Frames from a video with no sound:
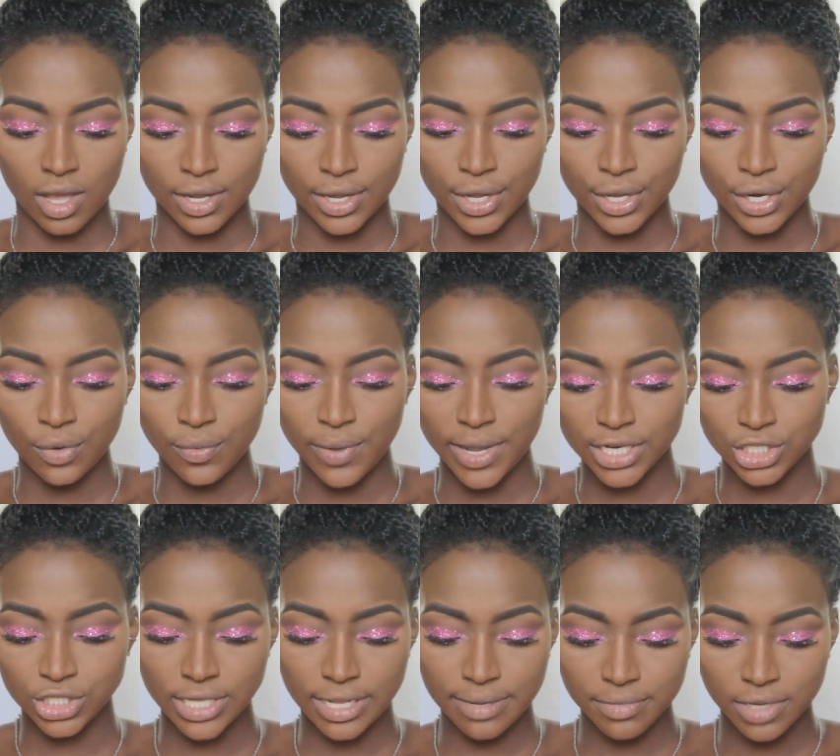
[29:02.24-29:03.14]
Gonna
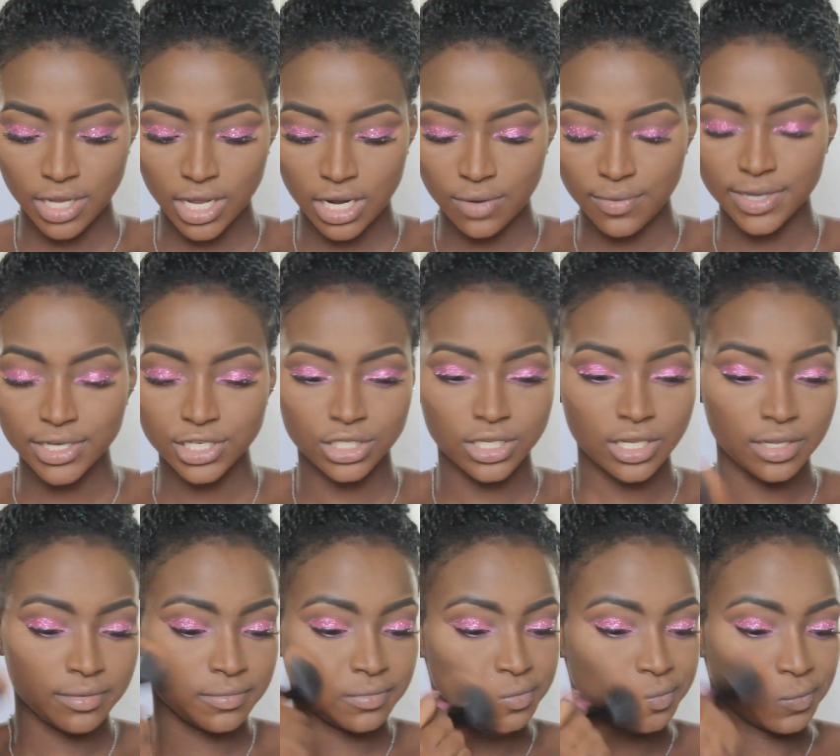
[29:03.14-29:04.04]
wash
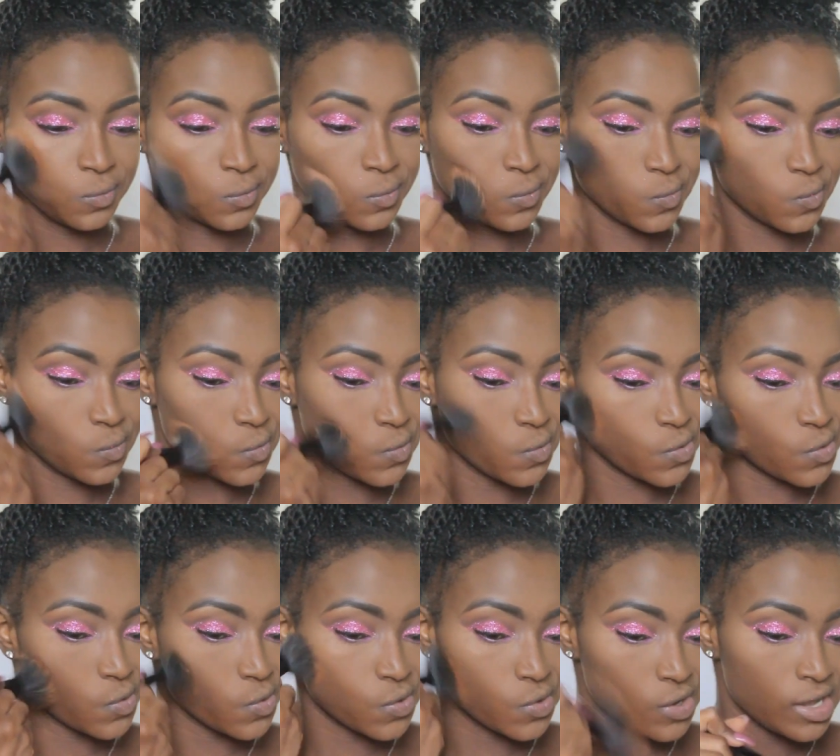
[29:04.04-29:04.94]
them.
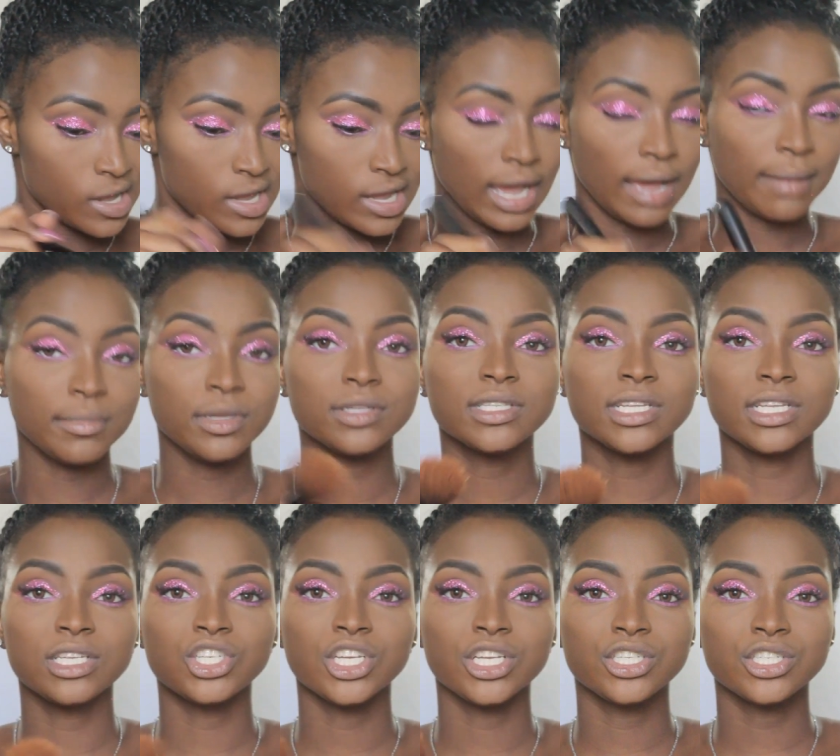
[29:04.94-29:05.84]
I'm
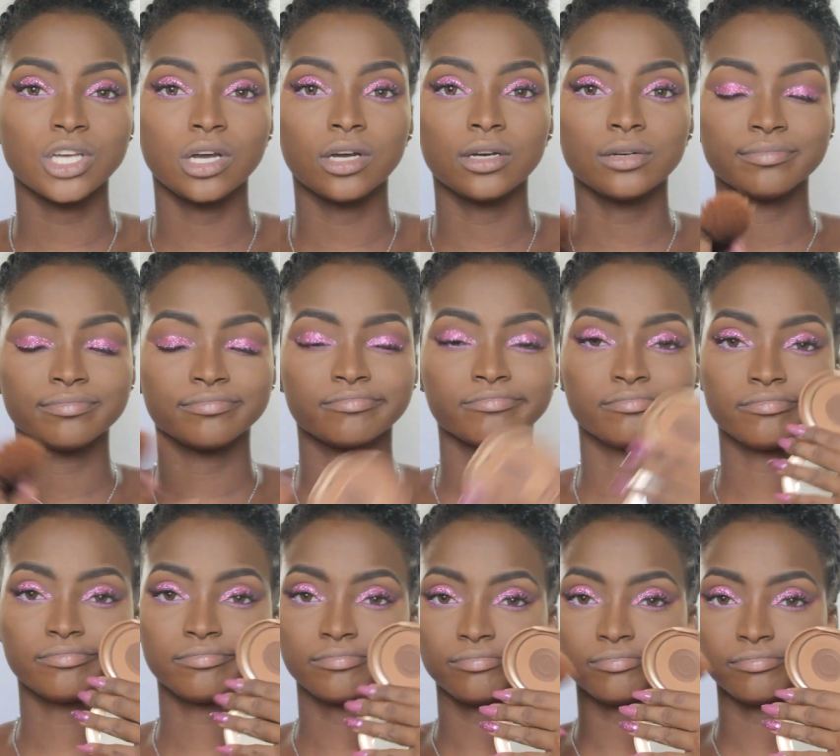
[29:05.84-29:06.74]
using ginger,
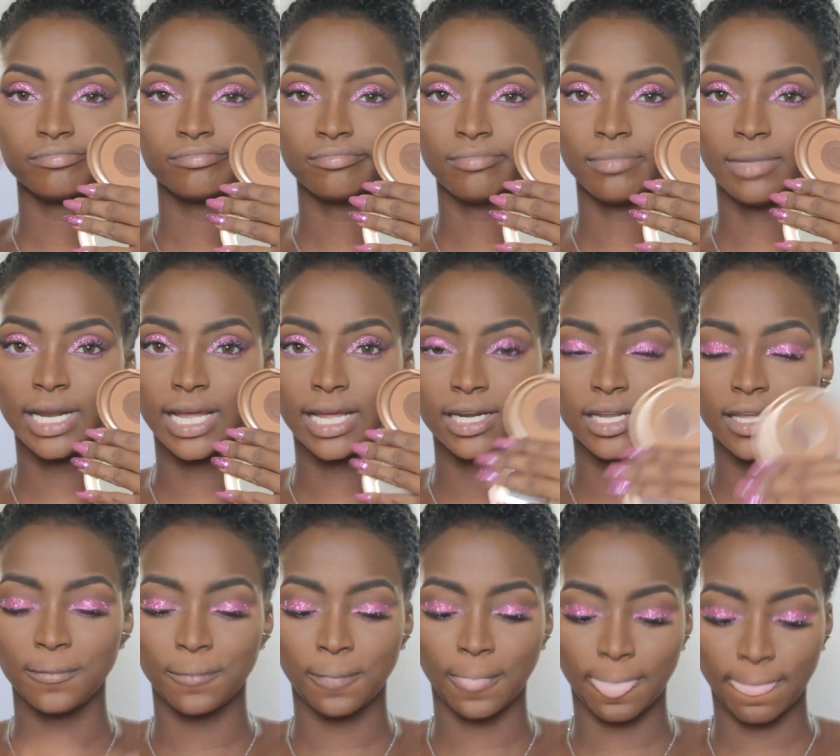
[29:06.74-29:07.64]
Milani.